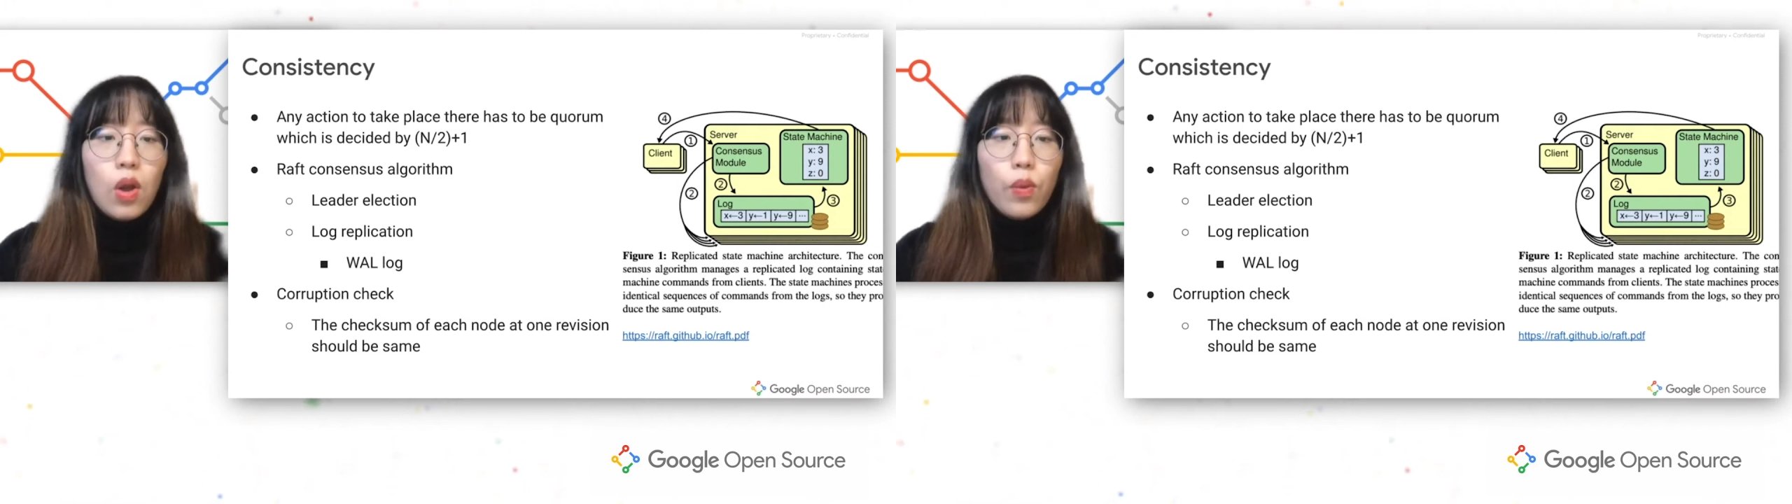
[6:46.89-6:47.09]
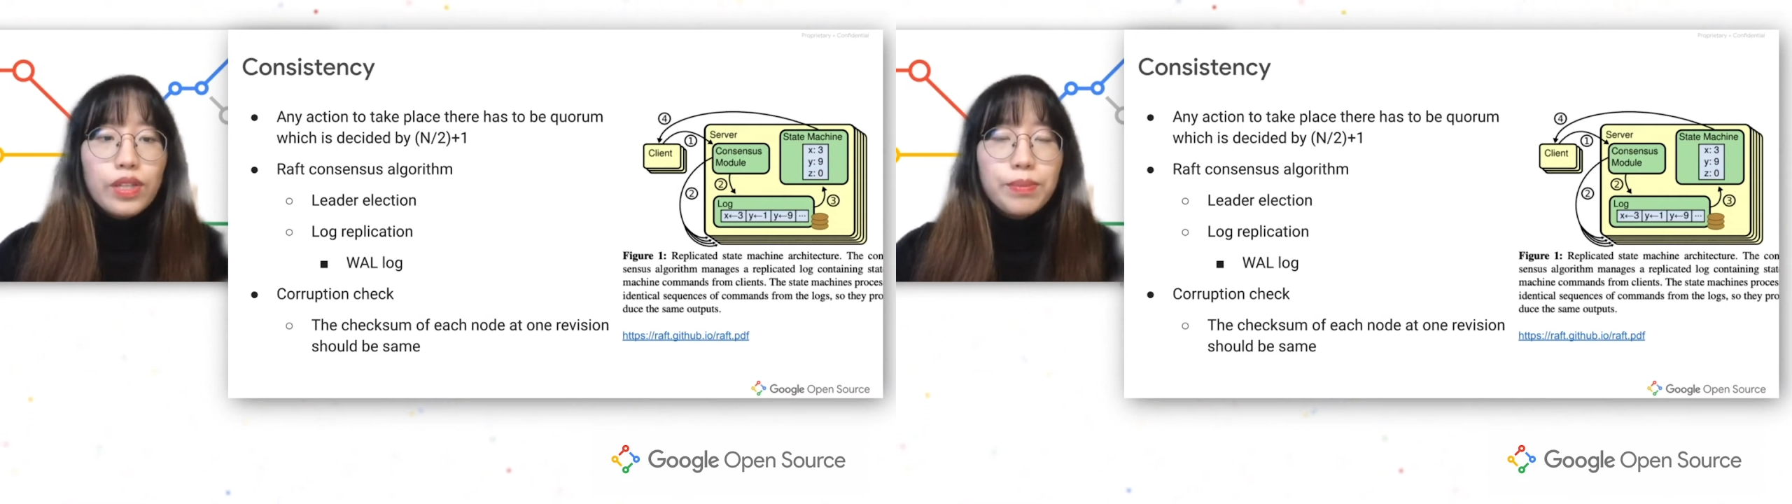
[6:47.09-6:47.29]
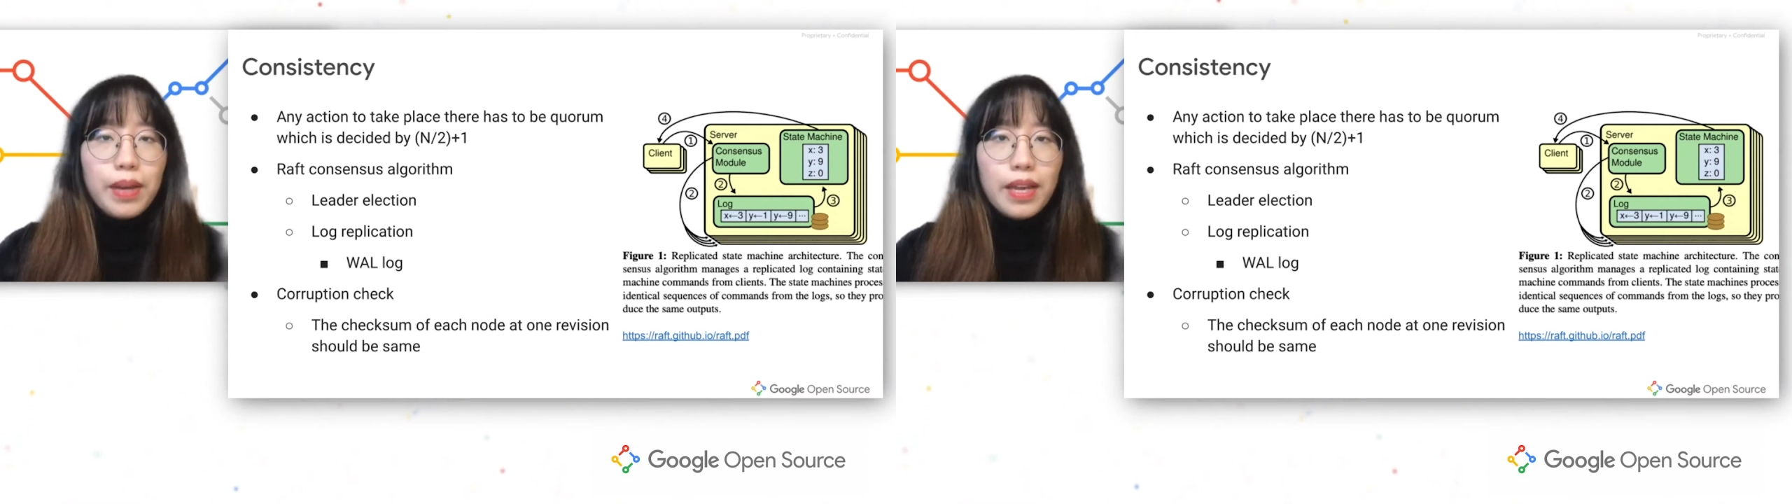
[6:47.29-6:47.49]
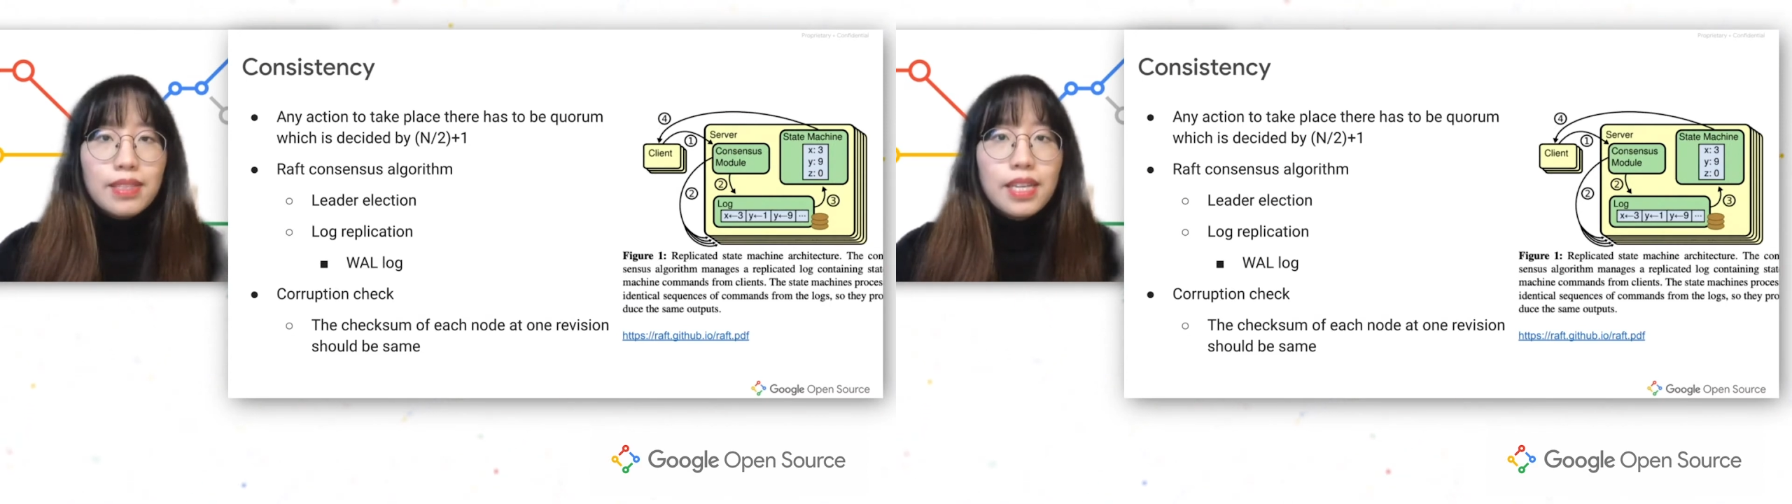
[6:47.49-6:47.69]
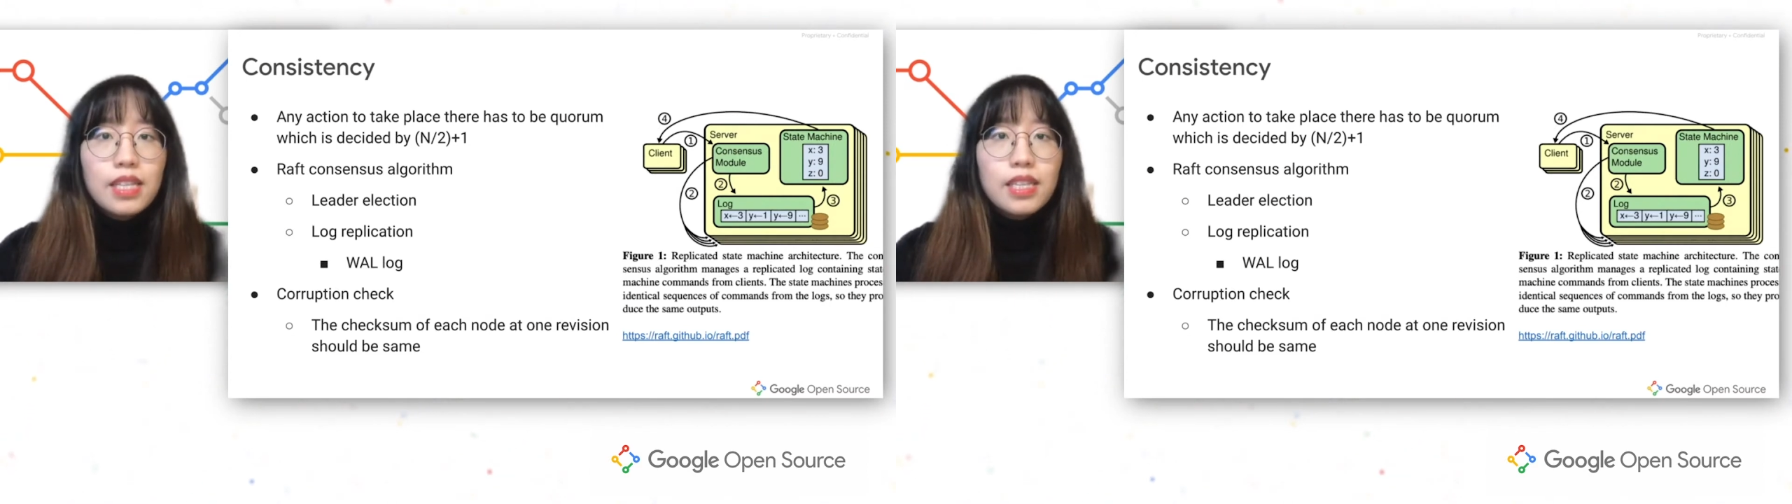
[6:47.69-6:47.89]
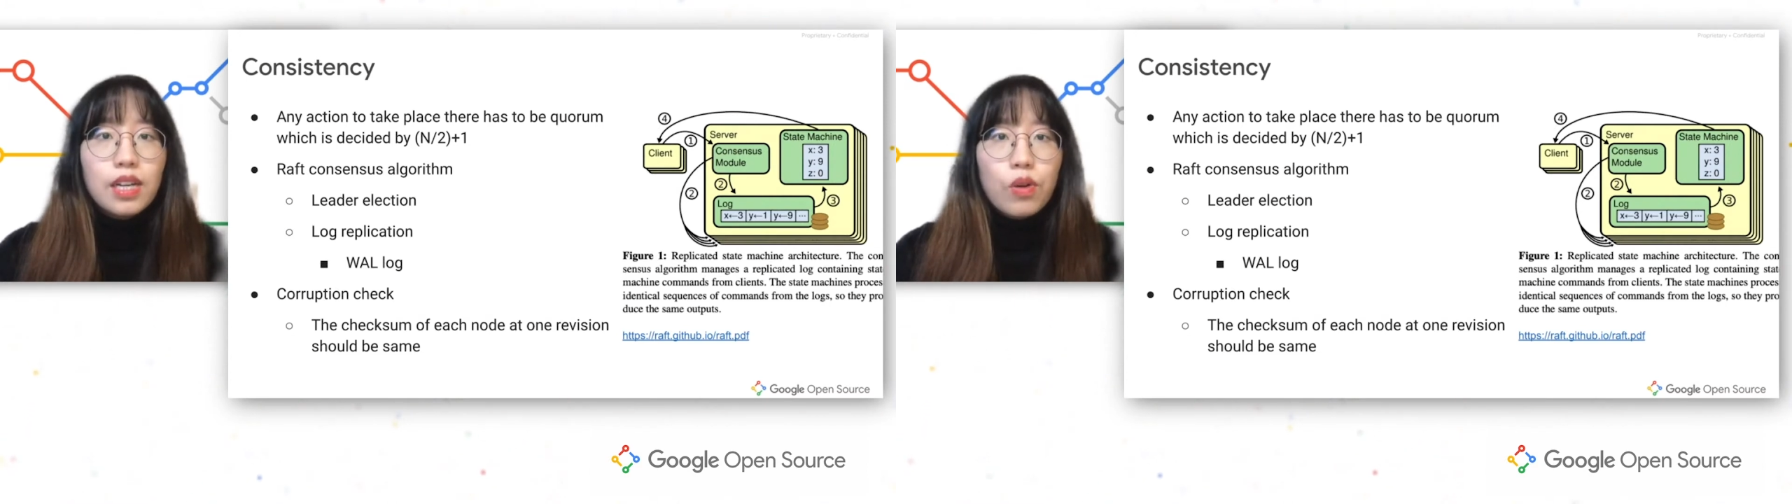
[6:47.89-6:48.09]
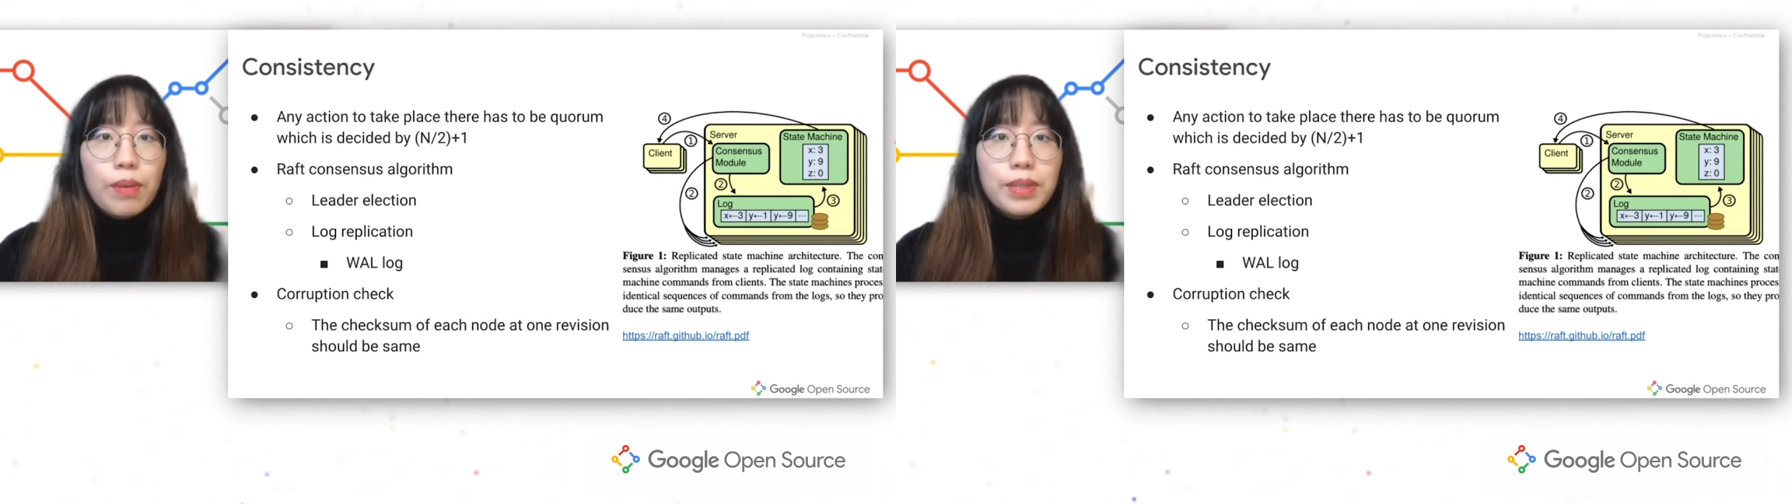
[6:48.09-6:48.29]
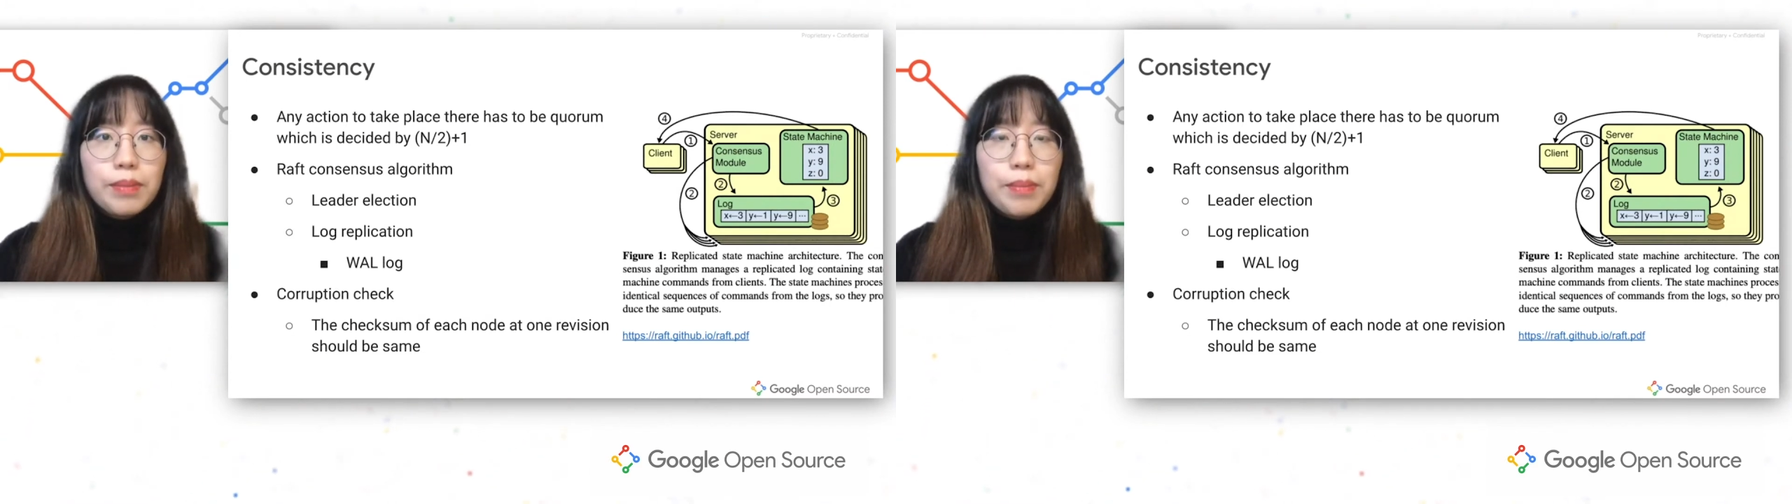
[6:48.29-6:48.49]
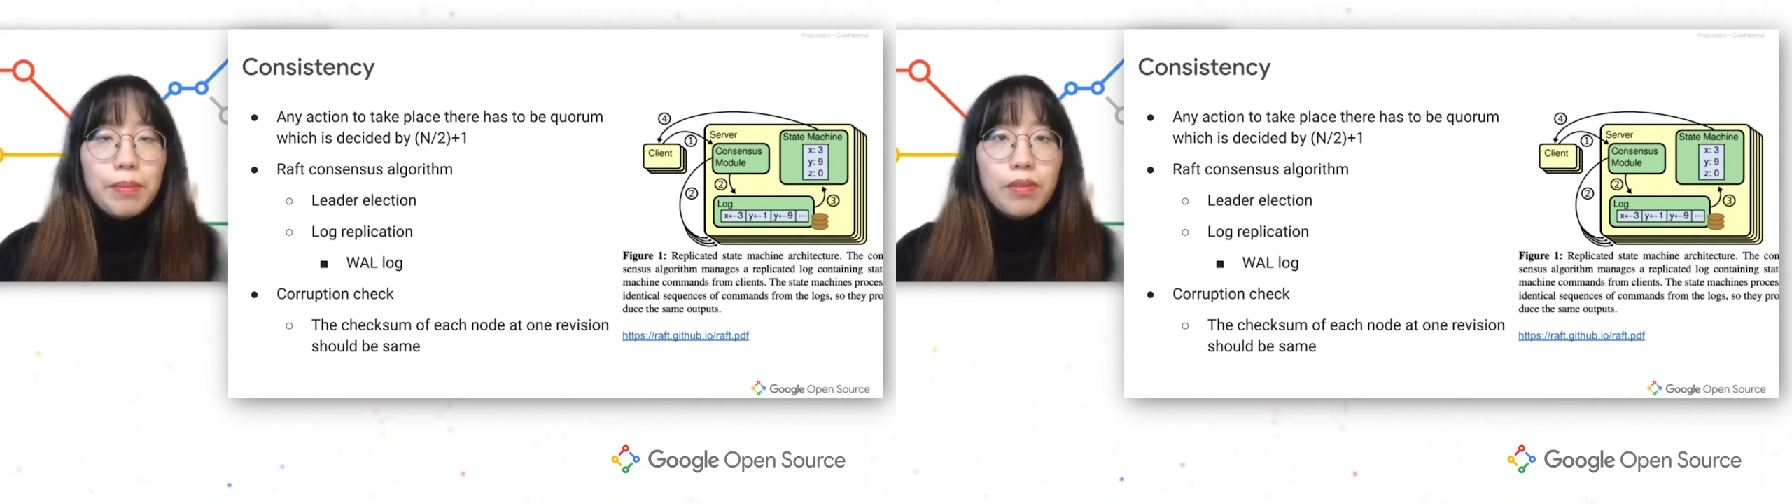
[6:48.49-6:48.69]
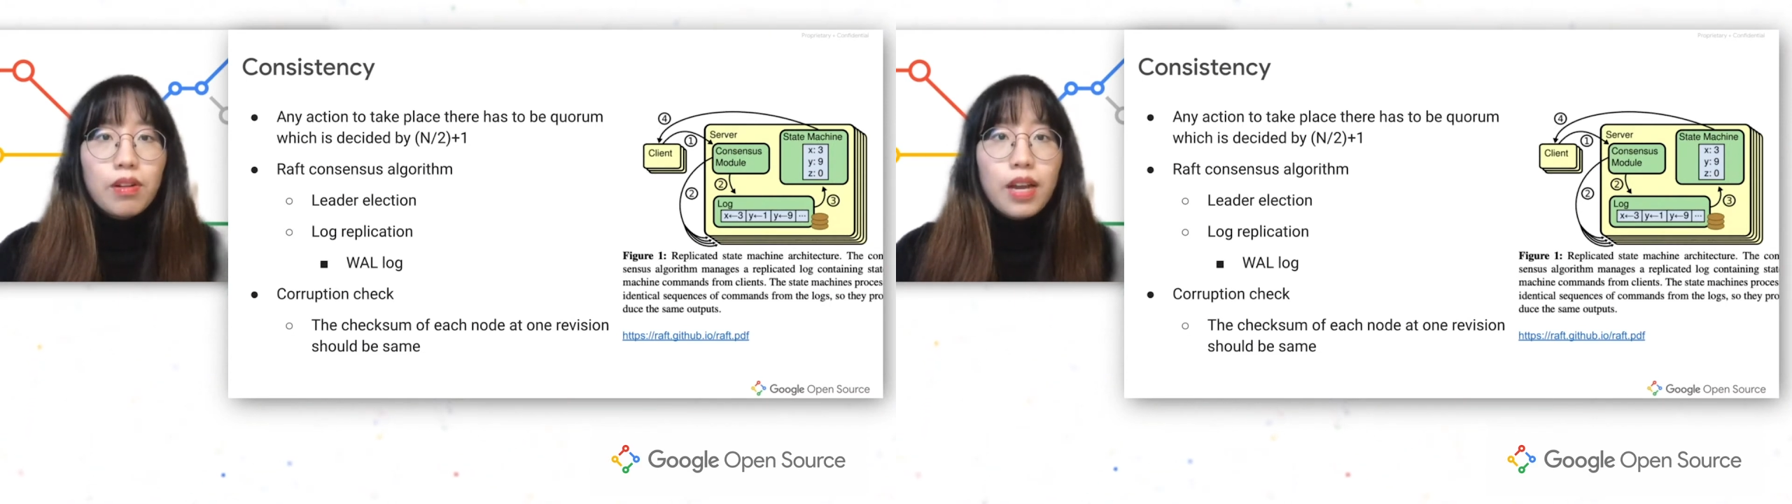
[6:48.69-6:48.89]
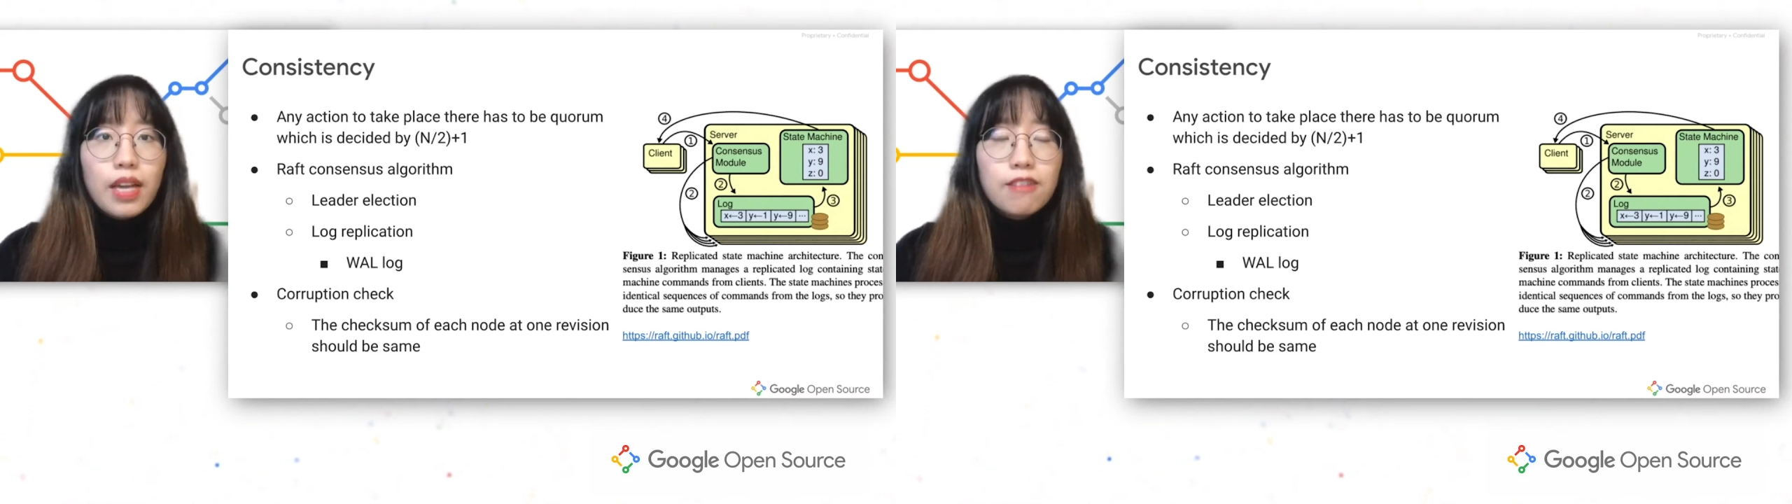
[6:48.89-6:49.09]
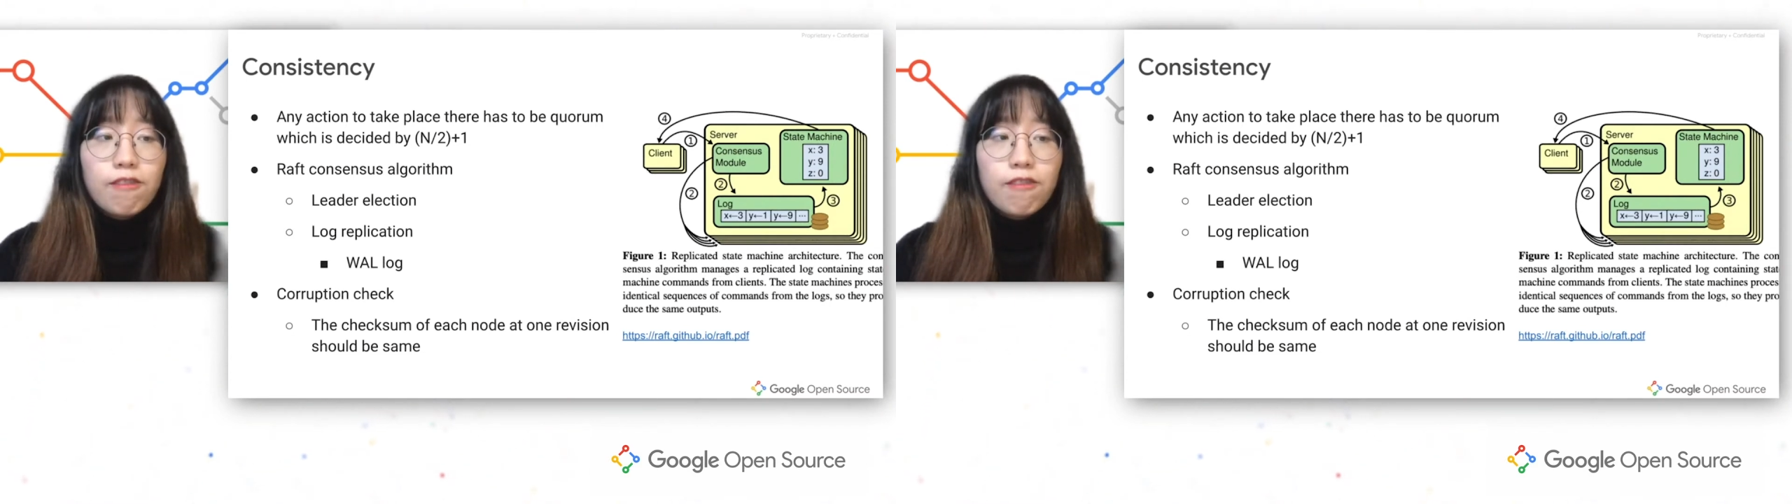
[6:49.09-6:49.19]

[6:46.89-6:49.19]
which means the corrupted member is